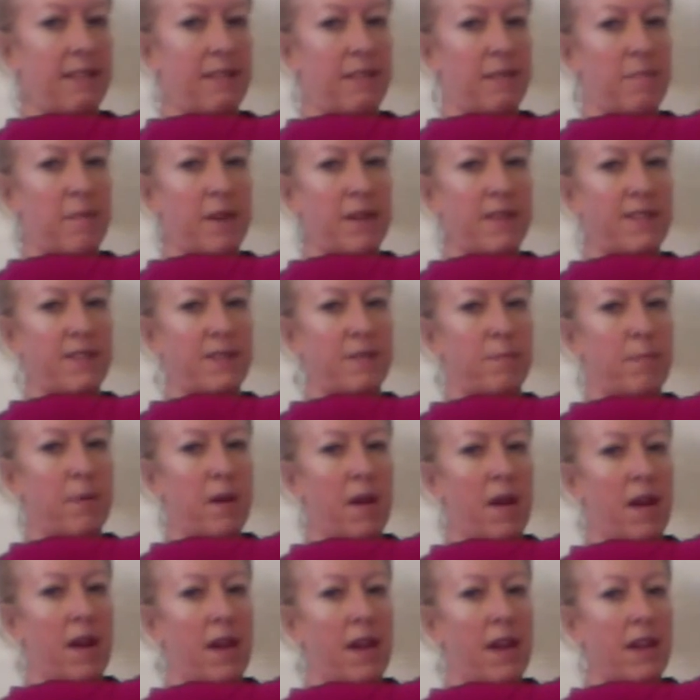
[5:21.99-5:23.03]
my
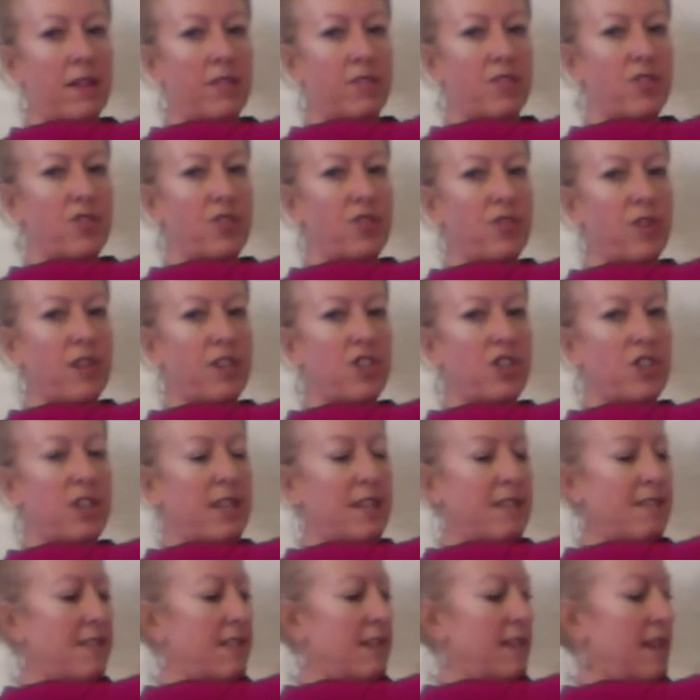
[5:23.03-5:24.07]
spine, stretching
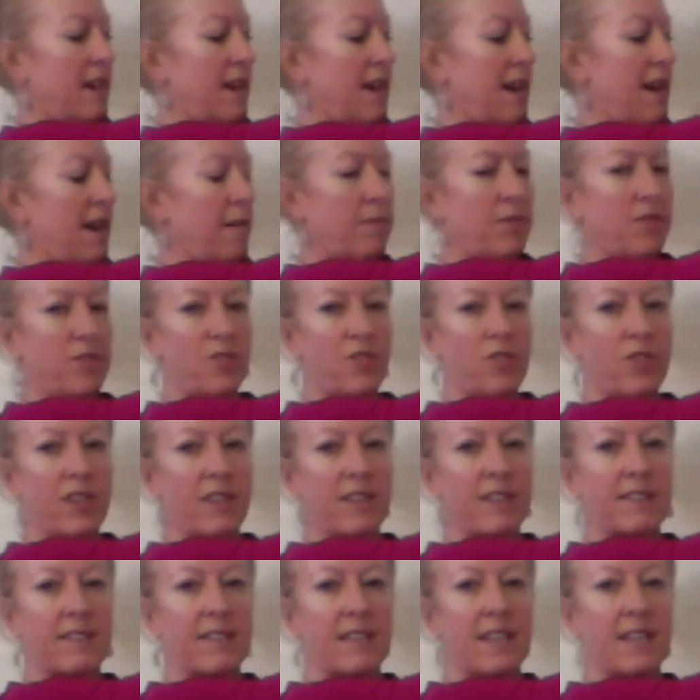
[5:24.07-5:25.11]
into the
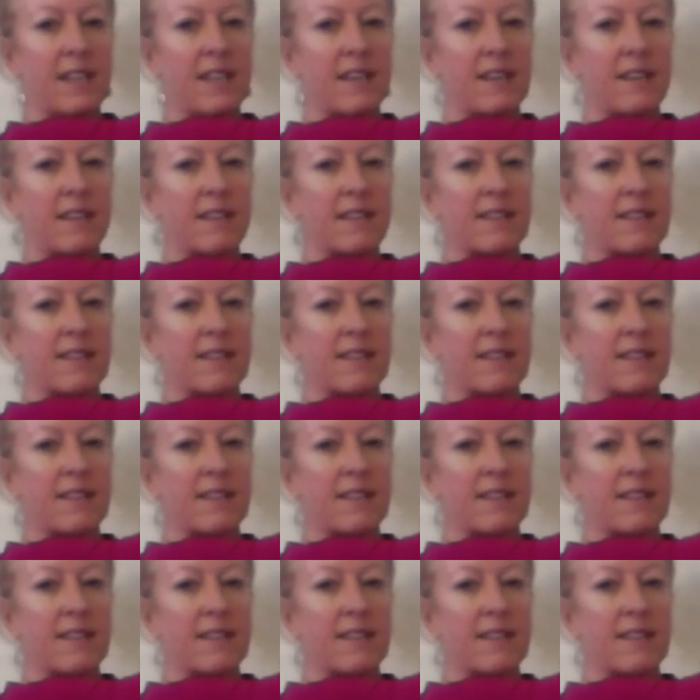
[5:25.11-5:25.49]
hamstrings here.